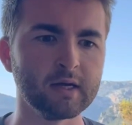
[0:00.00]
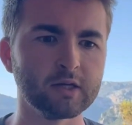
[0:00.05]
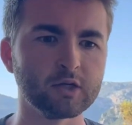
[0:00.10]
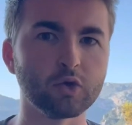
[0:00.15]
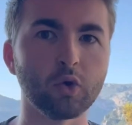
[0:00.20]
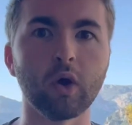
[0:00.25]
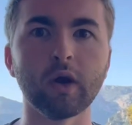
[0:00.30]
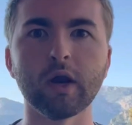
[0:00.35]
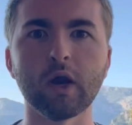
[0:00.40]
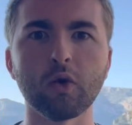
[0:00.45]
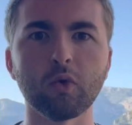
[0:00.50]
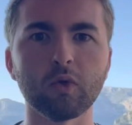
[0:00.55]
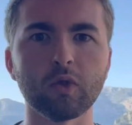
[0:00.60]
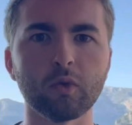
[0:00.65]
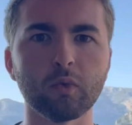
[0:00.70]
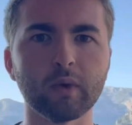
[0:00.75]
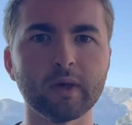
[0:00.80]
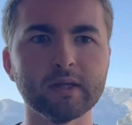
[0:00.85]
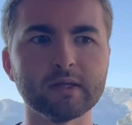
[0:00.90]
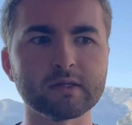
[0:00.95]
Do I know what the
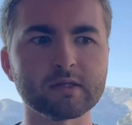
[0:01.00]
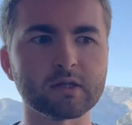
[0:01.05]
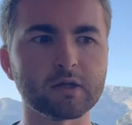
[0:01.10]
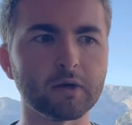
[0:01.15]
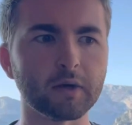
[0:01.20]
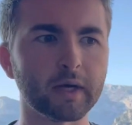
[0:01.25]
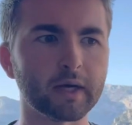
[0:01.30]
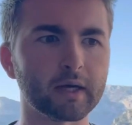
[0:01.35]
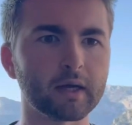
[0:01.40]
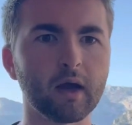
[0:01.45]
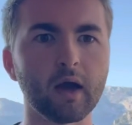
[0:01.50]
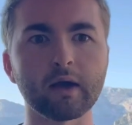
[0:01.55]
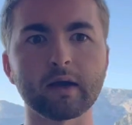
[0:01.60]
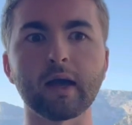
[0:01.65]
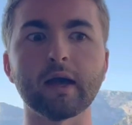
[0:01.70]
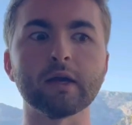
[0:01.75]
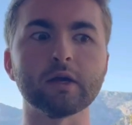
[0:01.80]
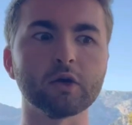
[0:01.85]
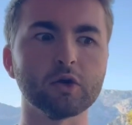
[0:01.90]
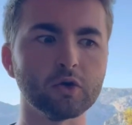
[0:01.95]
wind's doing?
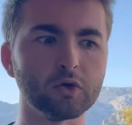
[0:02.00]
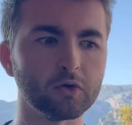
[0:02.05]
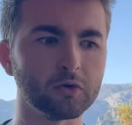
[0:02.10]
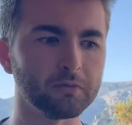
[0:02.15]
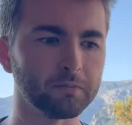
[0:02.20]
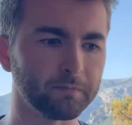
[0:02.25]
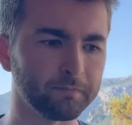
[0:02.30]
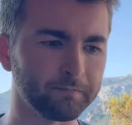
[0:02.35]
Okay, cool.